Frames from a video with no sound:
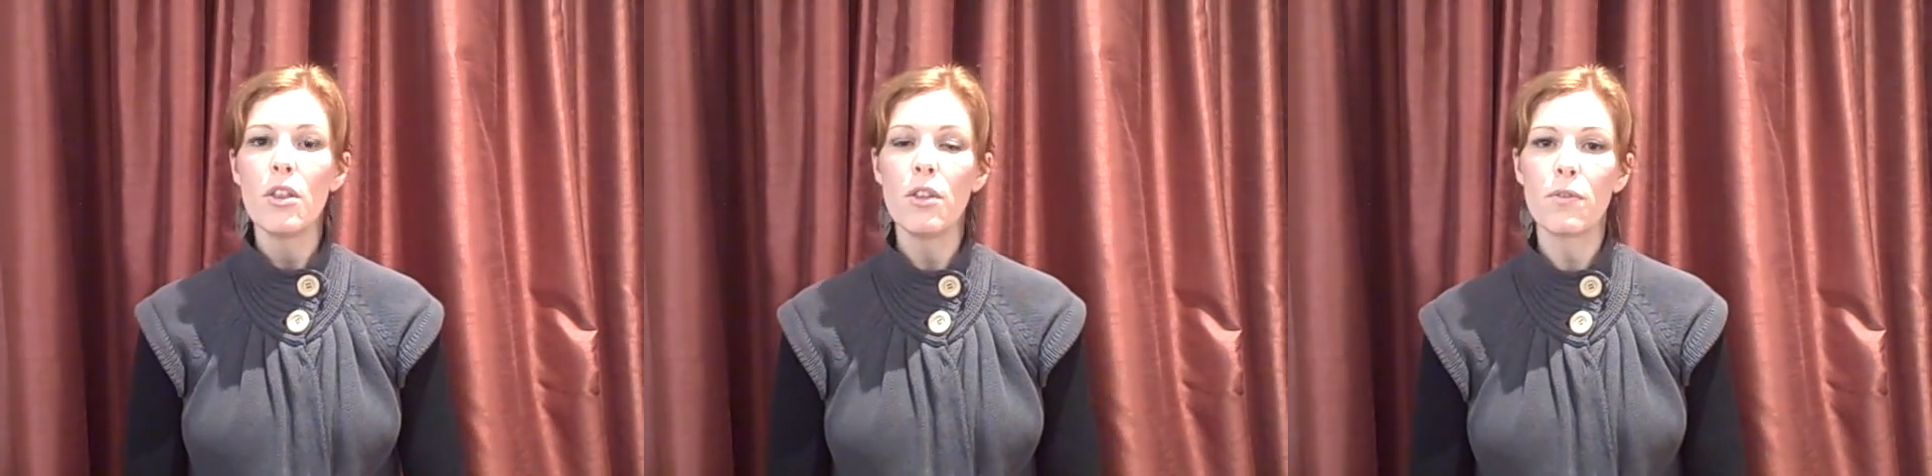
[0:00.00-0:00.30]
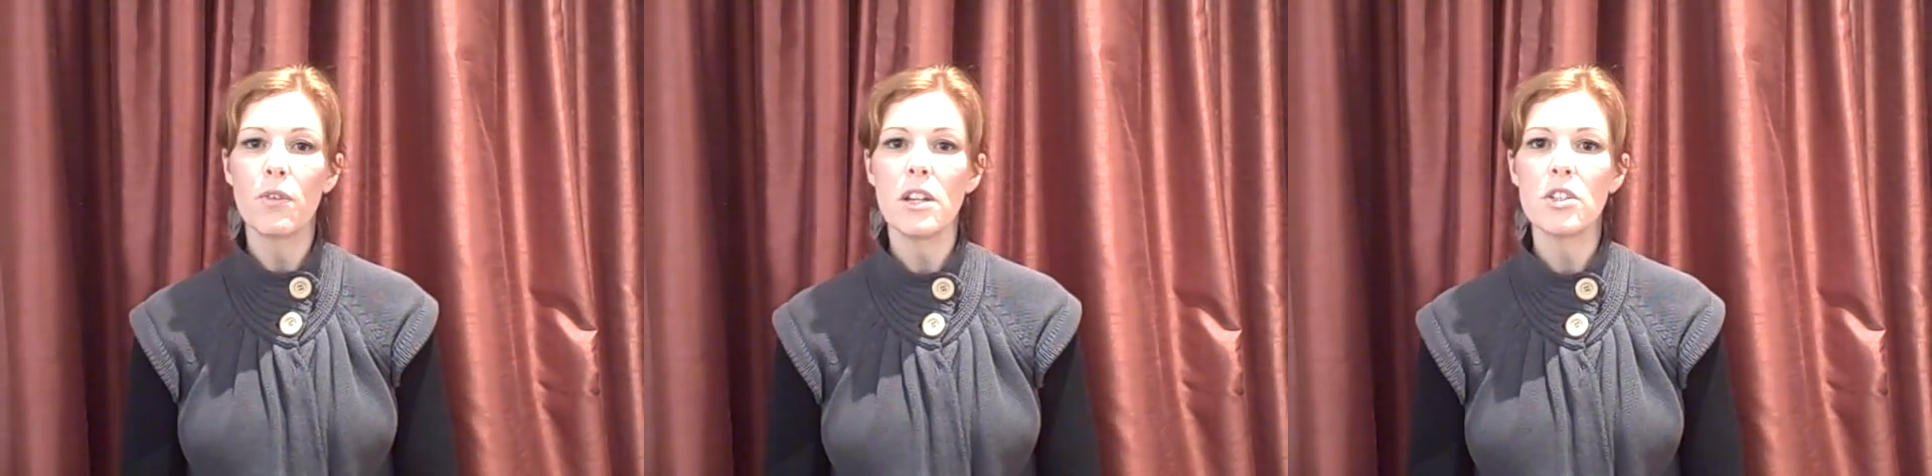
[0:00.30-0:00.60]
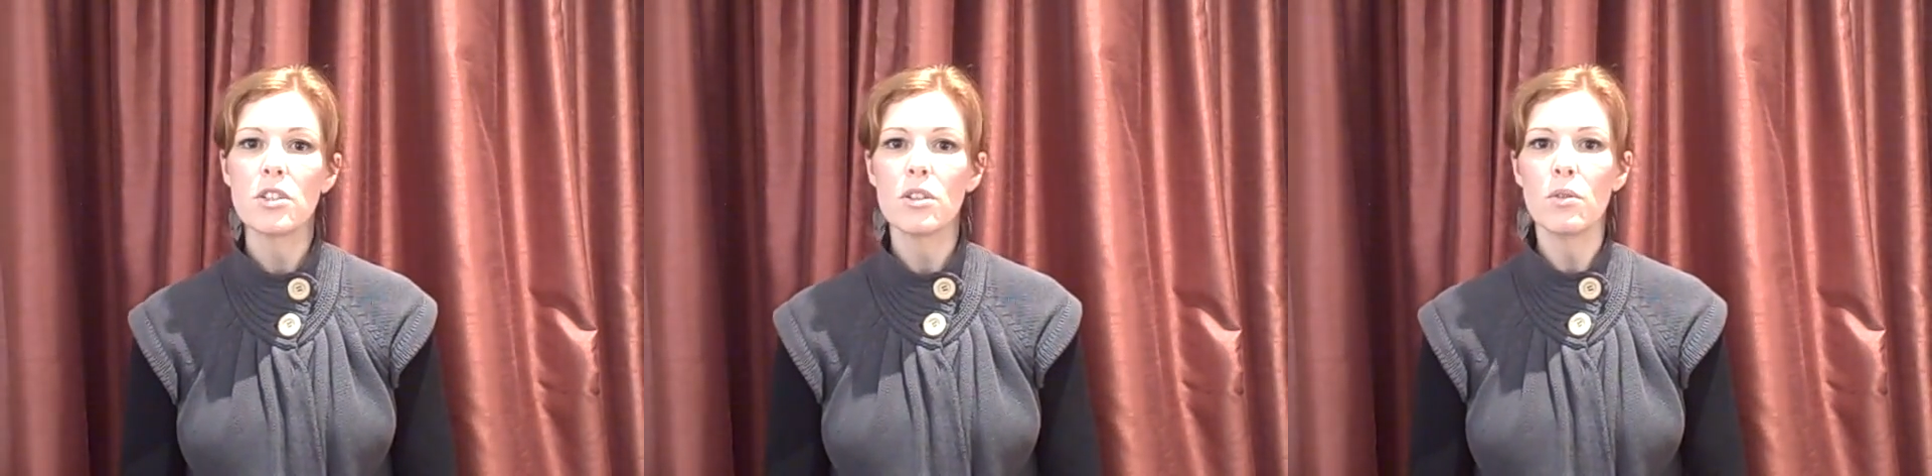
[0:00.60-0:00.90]
the
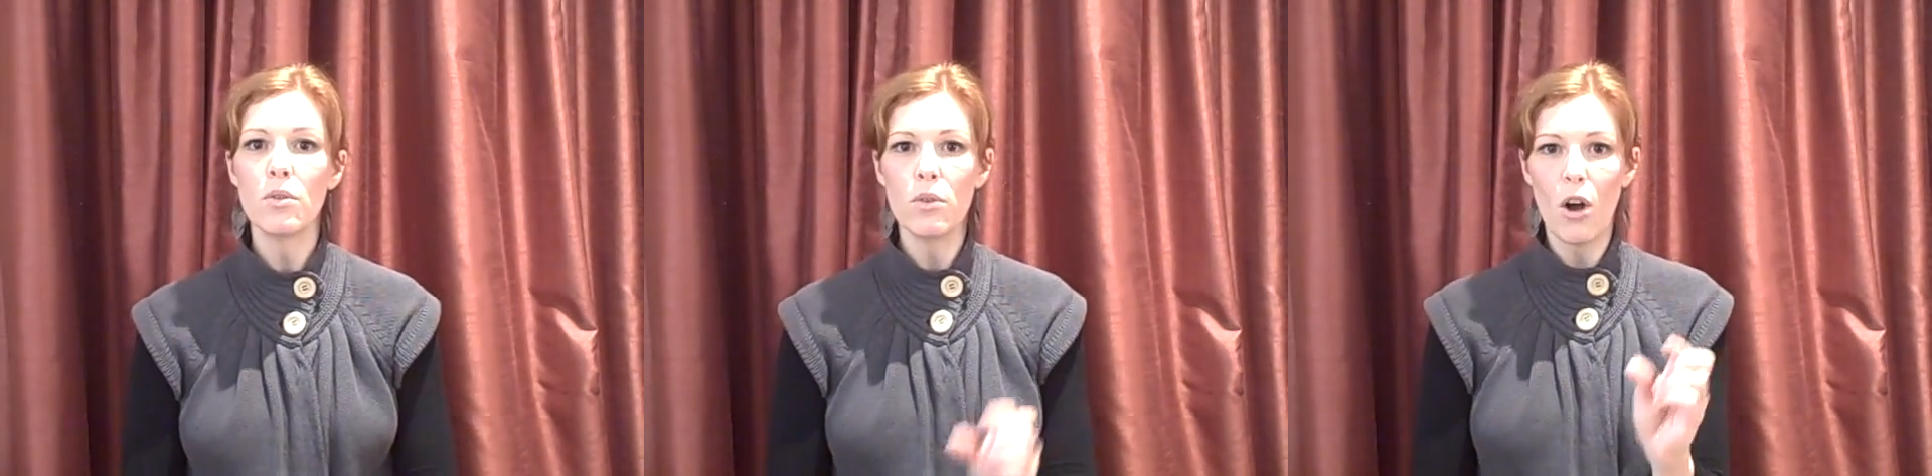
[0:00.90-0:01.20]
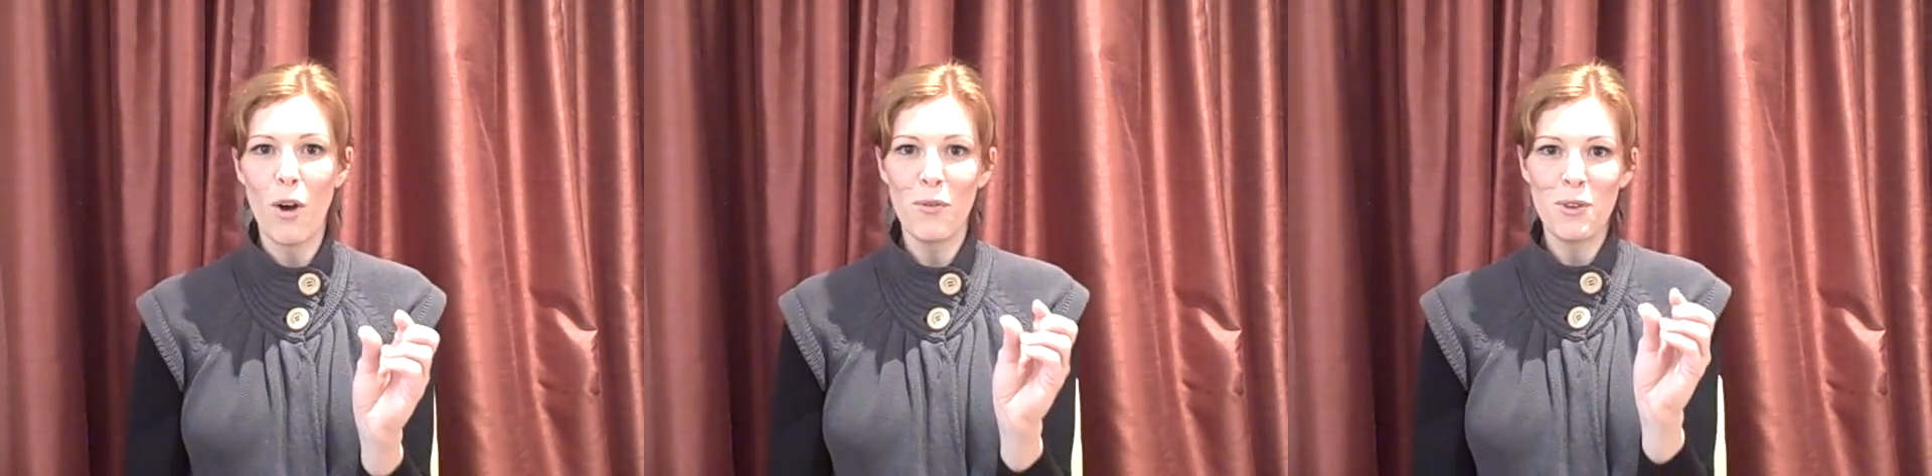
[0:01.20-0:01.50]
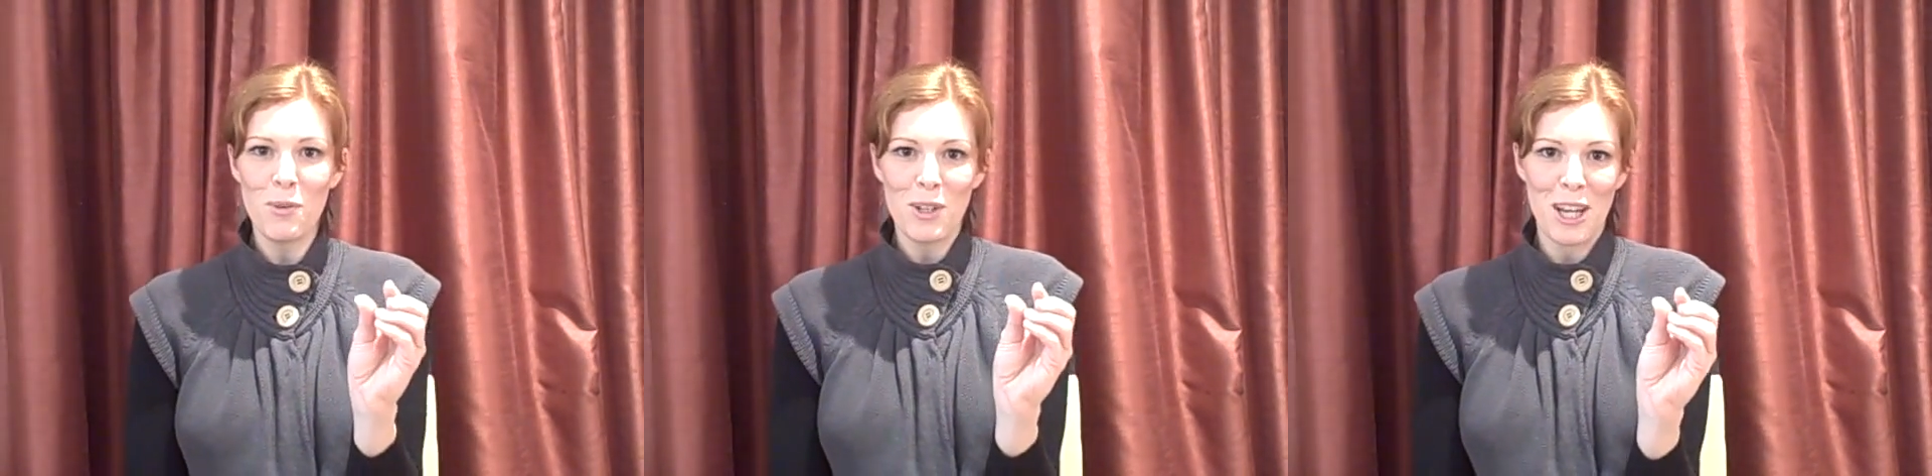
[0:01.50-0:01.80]
French
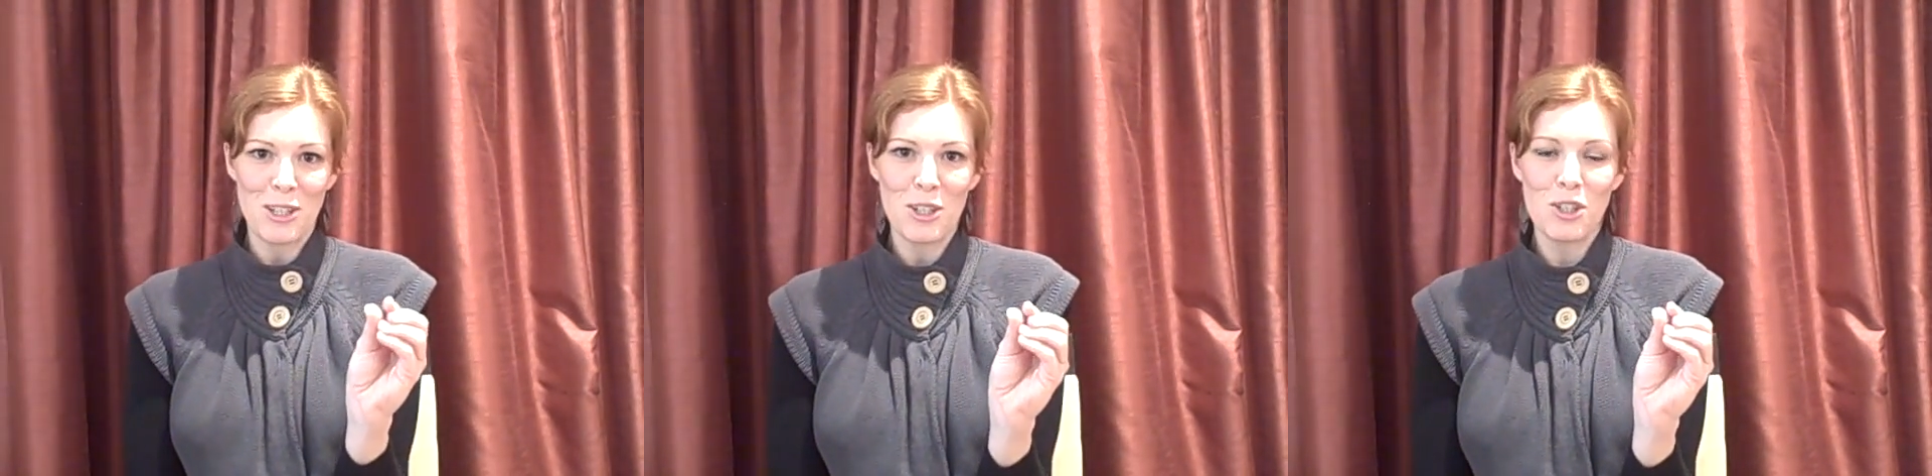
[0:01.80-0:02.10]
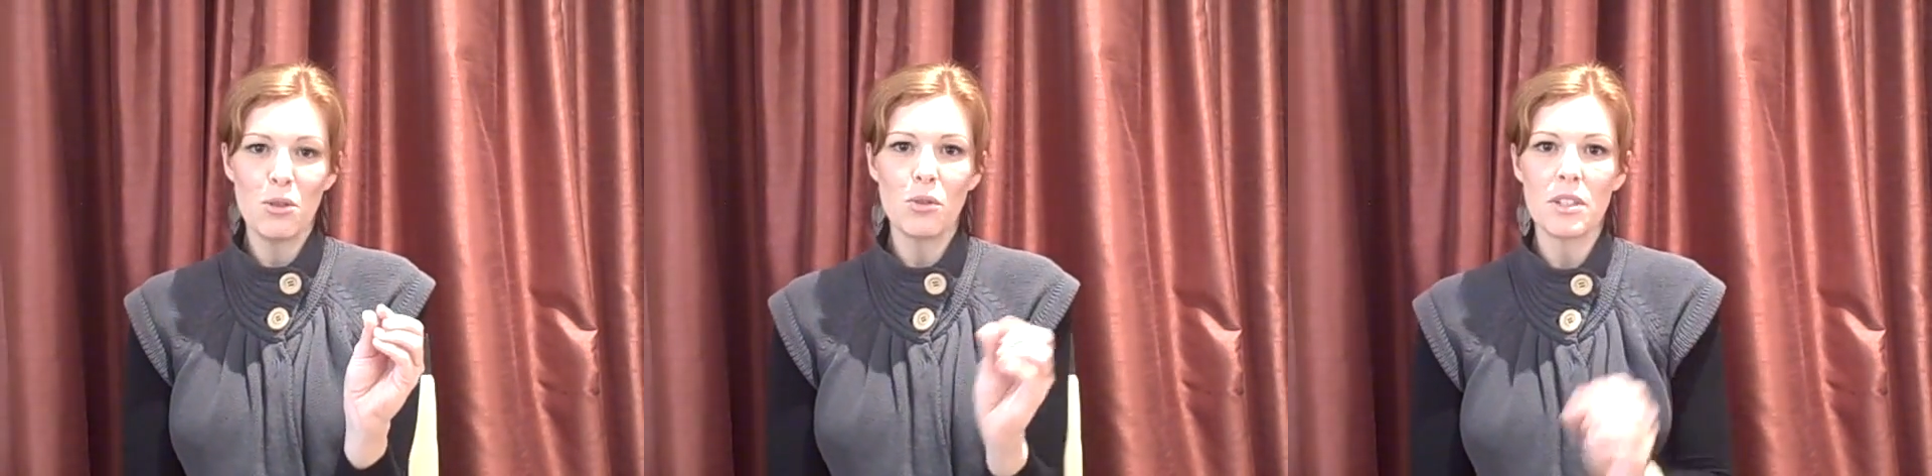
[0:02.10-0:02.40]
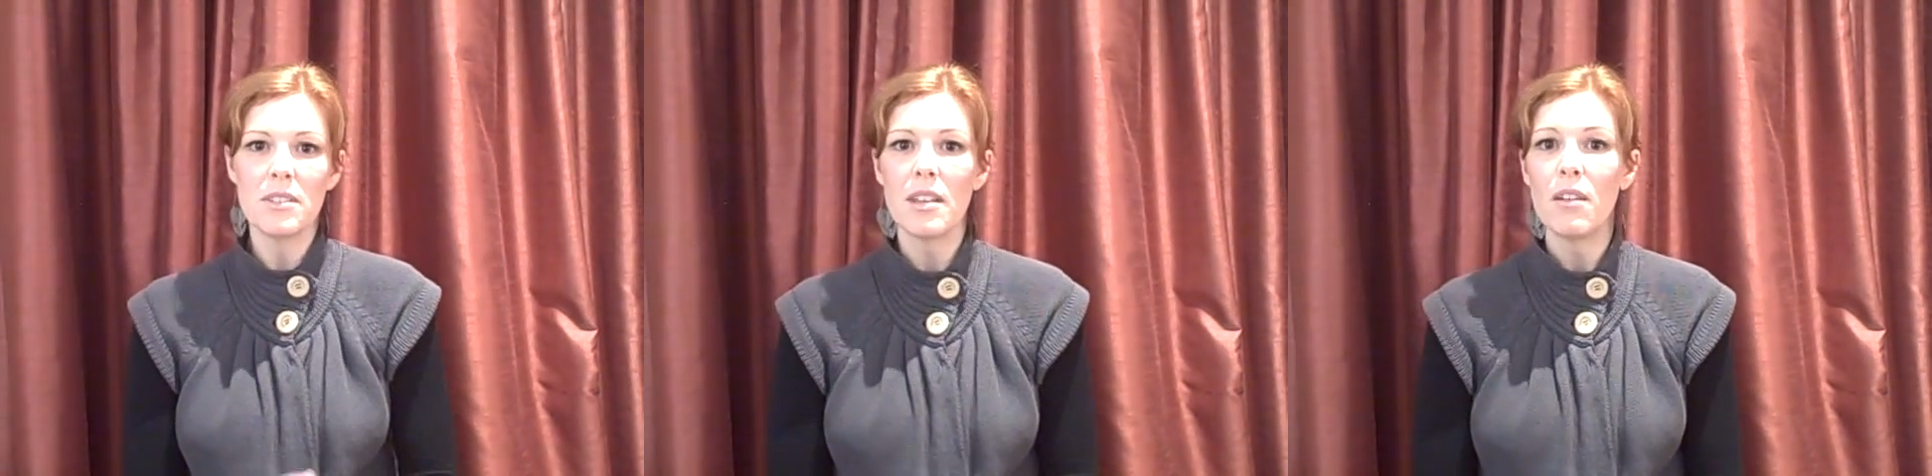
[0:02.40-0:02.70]
often cut it short
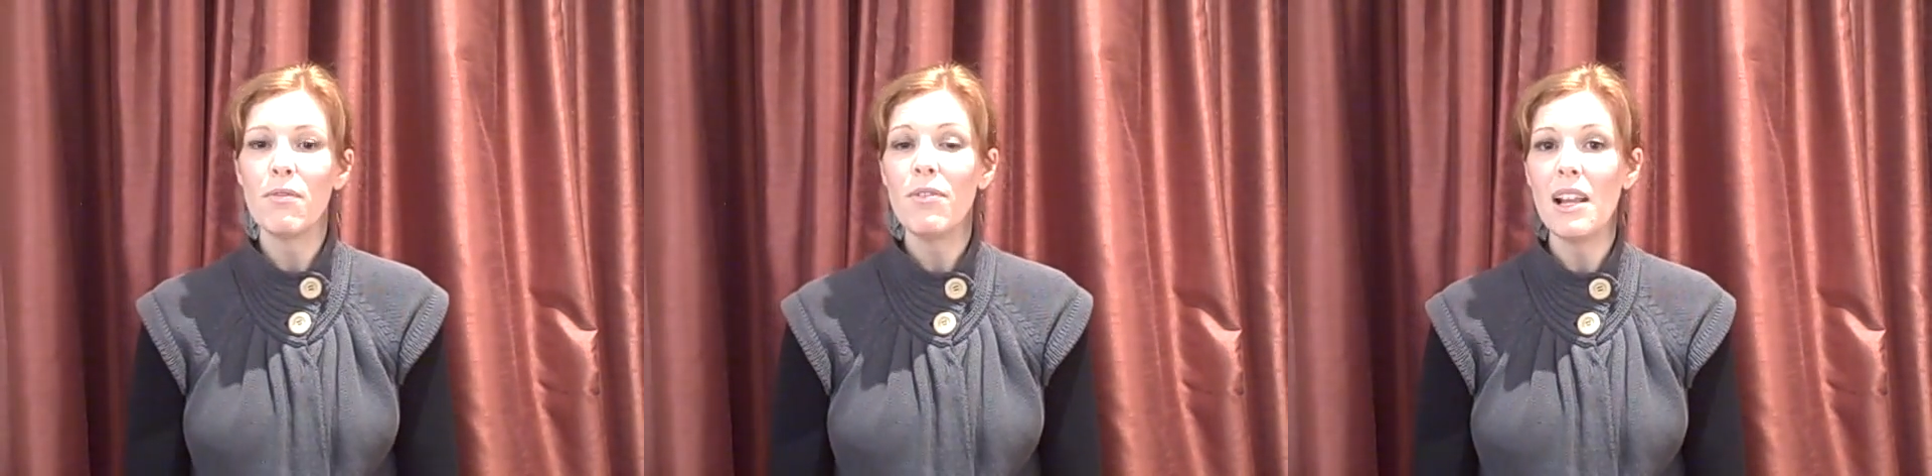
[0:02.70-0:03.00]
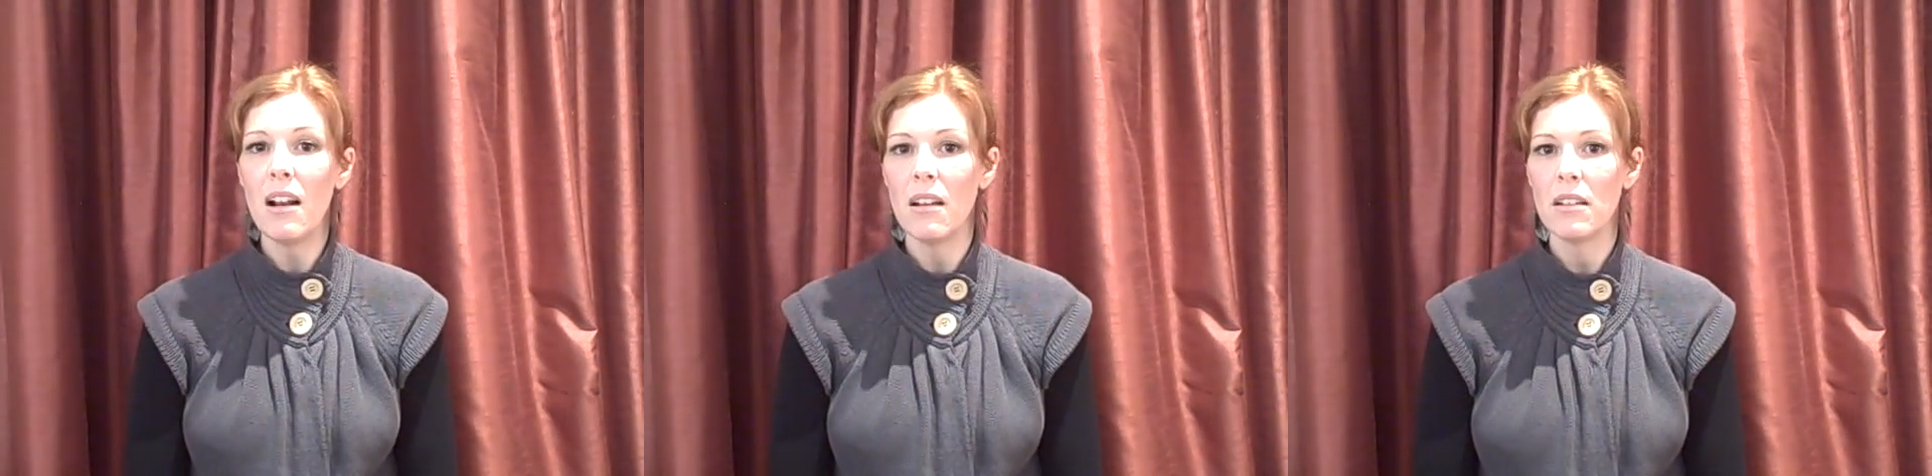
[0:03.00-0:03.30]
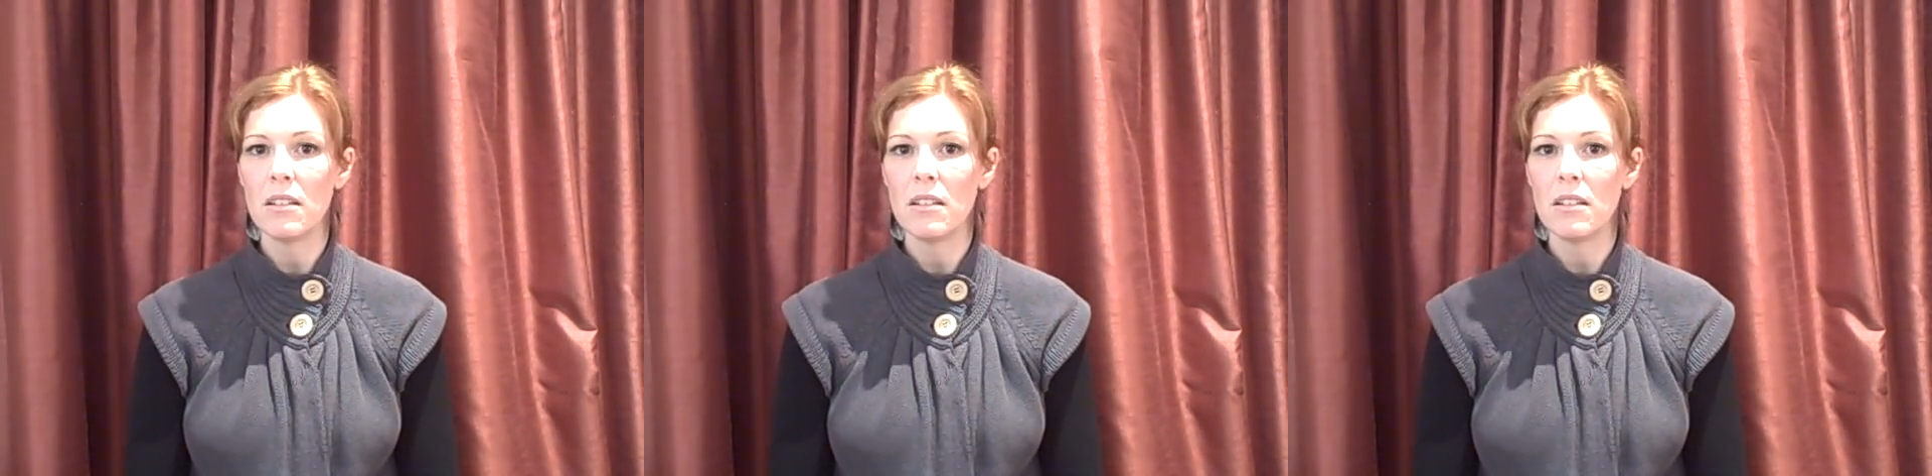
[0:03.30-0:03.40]
and say feel.